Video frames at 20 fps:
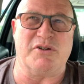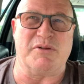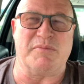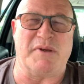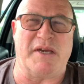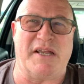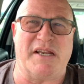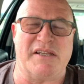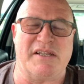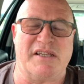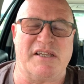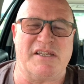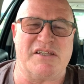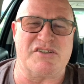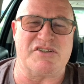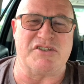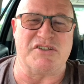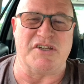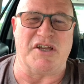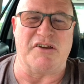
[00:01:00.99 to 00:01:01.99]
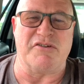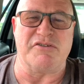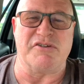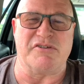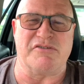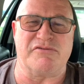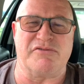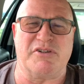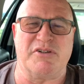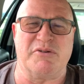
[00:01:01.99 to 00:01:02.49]
about
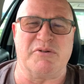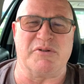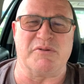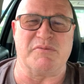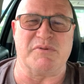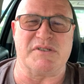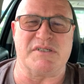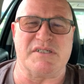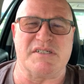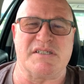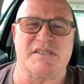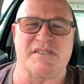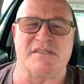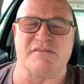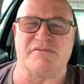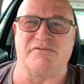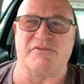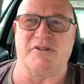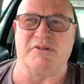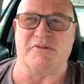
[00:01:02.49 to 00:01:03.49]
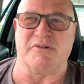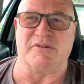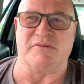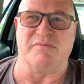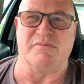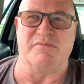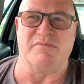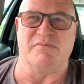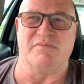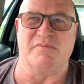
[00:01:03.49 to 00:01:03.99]
synovial fluid, which is the
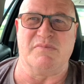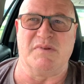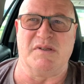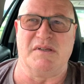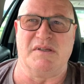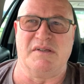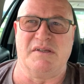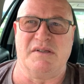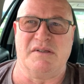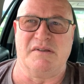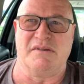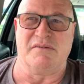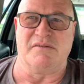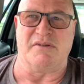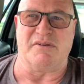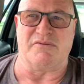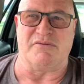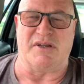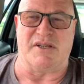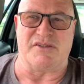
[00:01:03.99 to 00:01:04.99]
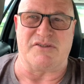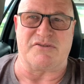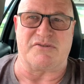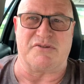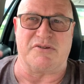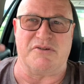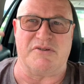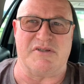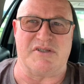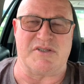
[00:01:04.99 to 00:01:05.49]
fluid that runs
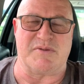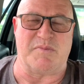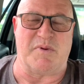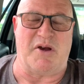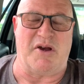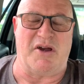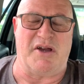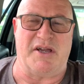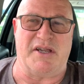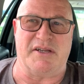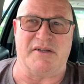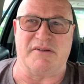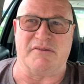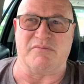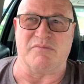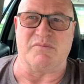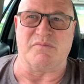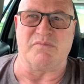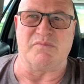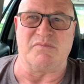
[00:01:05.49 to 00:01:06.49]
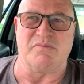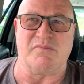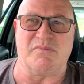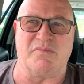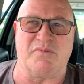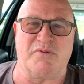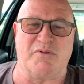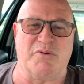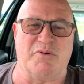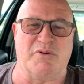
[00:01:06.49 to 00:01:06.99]
through your spine and
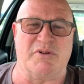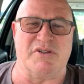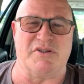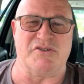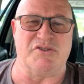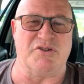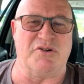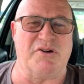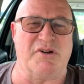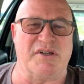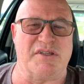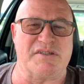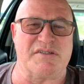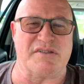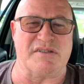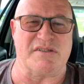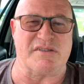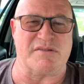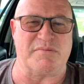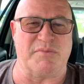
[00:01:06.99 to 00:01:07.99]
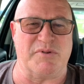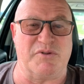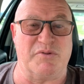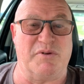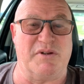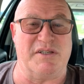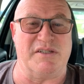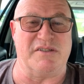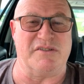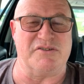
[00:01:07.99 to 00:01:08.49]
through all your joints, and it's
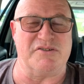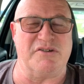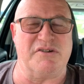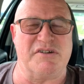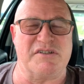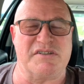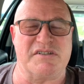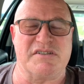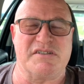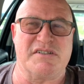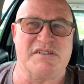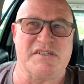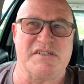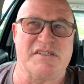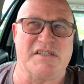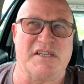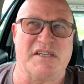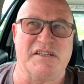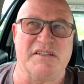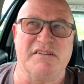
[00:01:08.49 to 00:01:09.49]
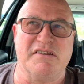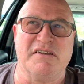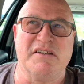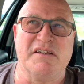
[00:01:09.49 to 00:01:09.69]
between the joints. And she said